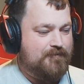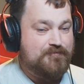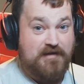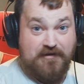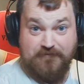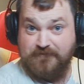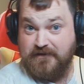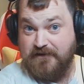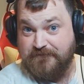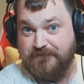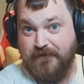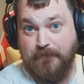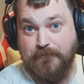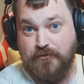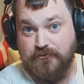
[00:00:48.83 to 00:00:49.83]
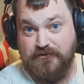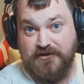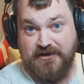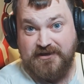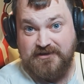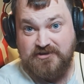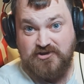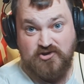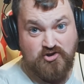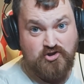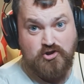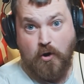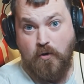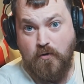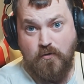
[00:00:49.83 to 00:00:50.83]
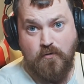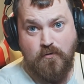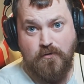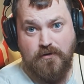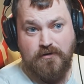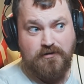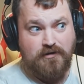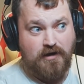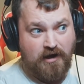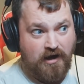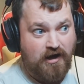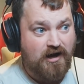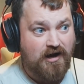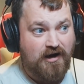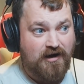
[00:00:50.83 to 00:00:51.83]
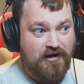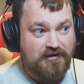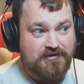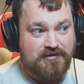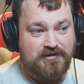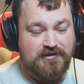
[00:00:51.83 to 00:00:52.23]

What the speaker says: They fumbled things so hard